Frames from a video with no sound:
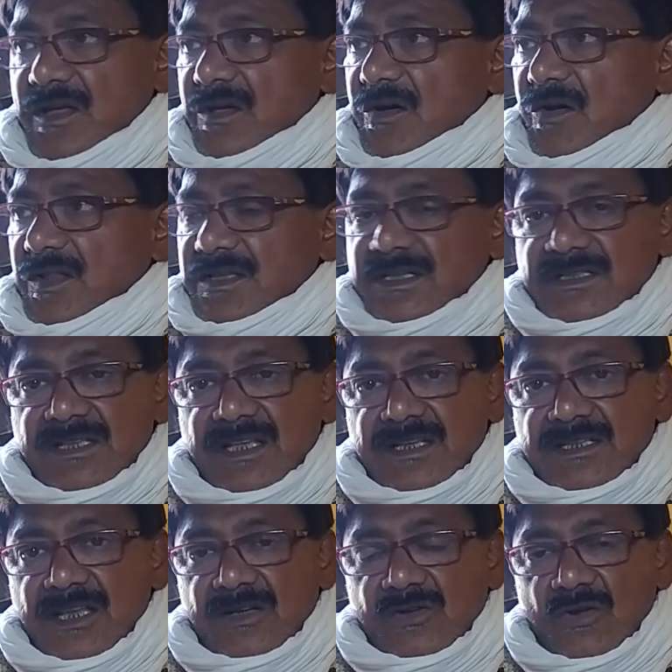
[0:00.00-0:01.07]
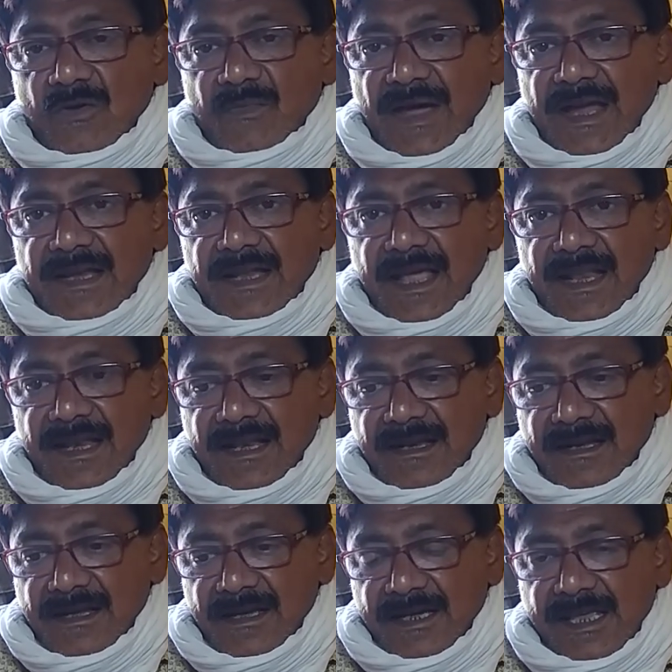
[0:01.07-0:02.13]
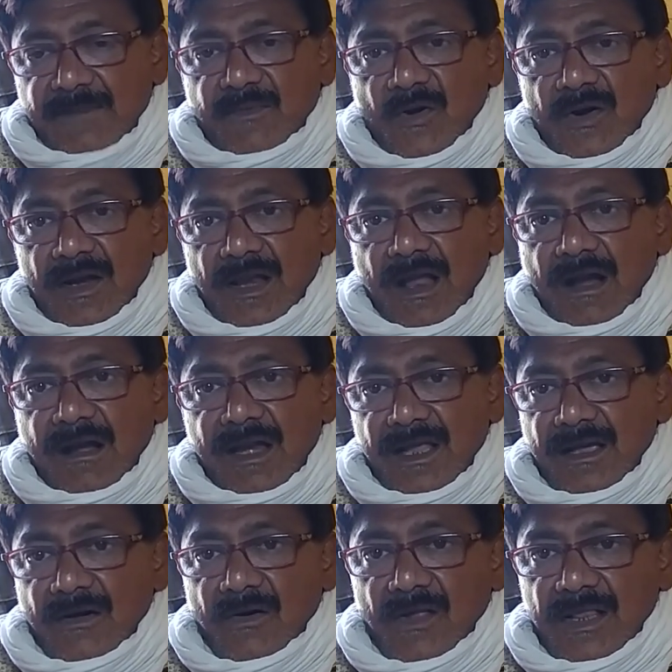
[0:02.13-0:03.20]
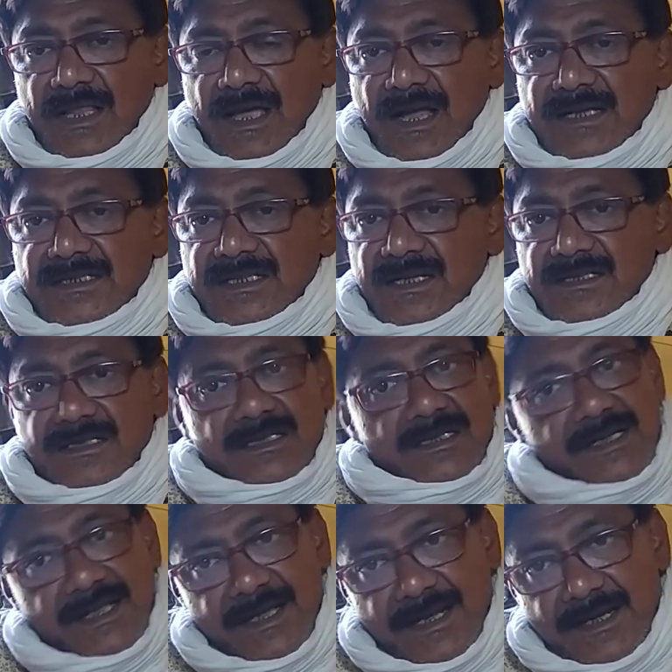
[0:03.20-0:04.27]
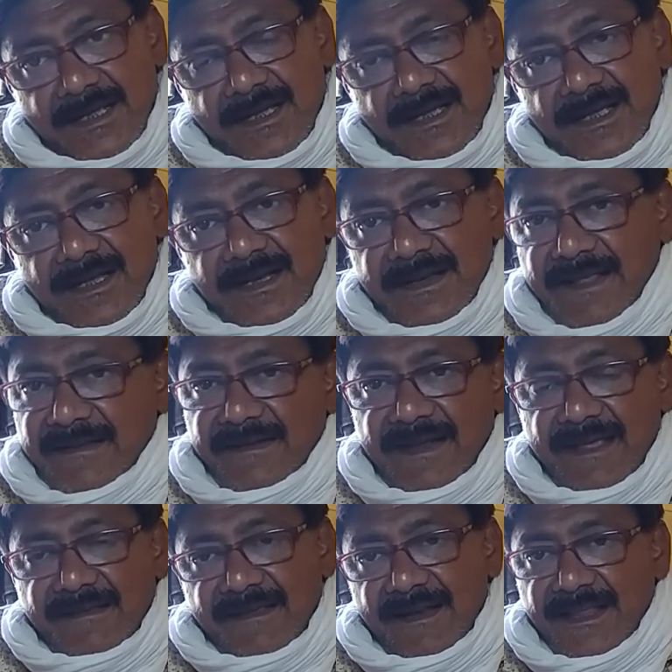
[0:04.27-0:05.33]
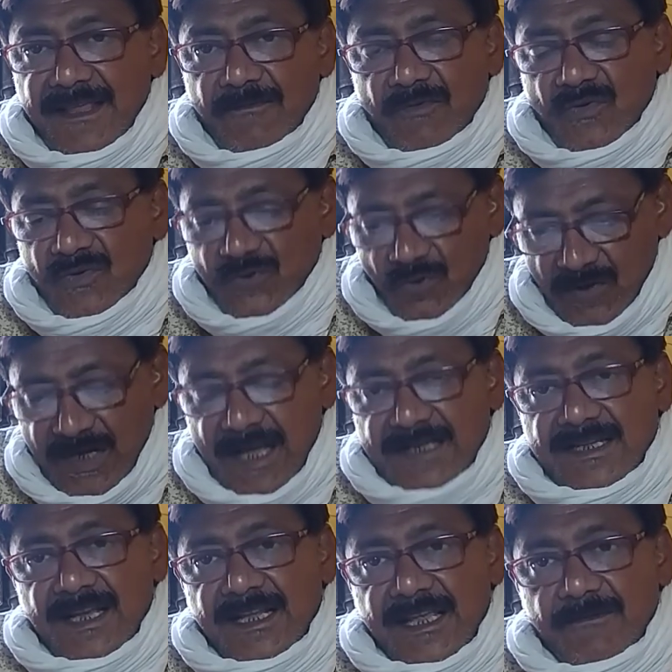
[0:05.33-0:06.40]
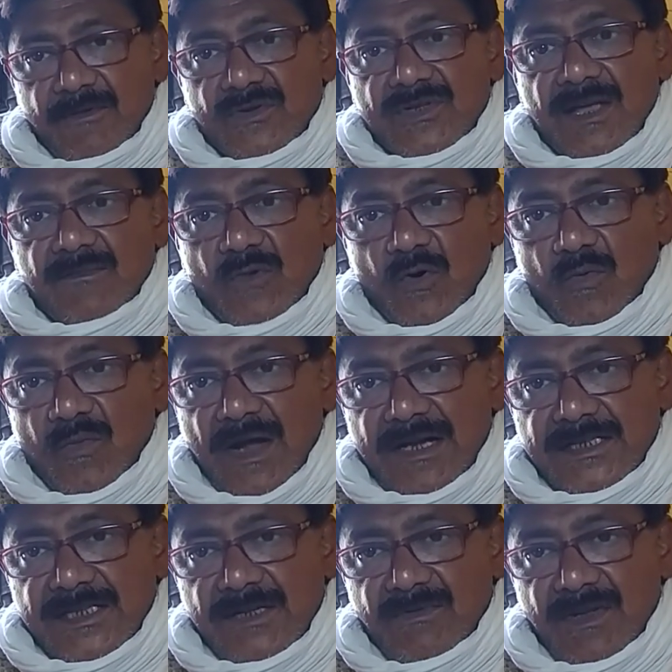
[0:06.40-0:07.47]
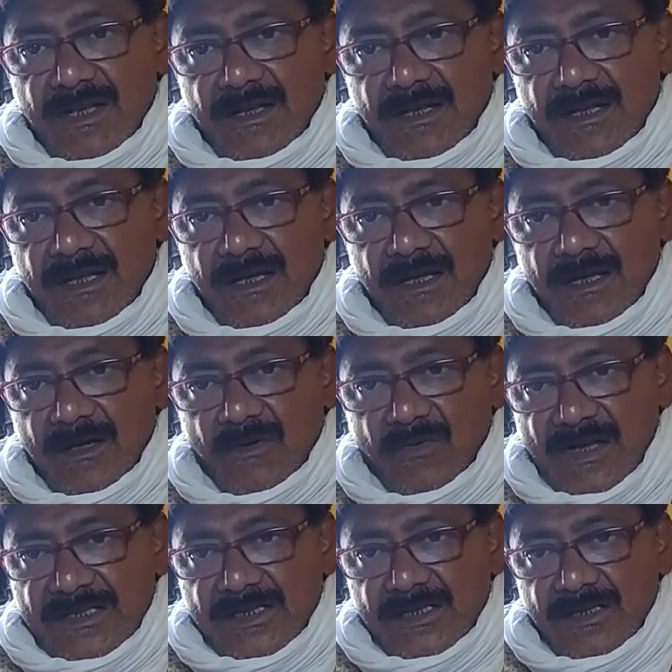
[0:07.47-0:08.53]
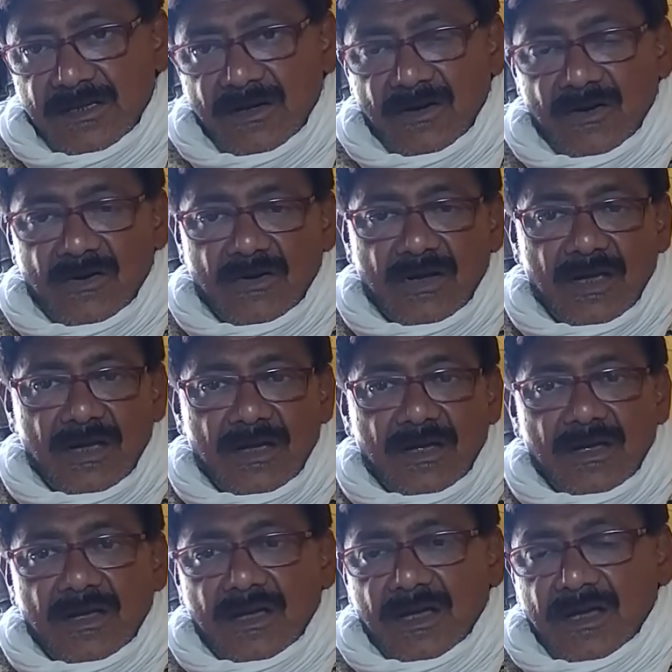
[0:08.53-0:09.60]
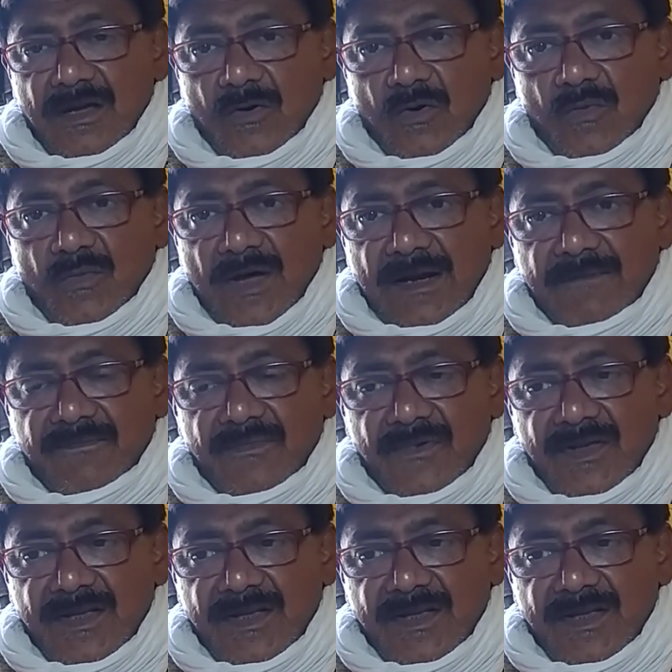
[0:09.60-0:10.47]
all these things into your mind and keep on learning all the answers. Clear? Next day I shall give you, today I shall give you some homeworks. You will watch your homework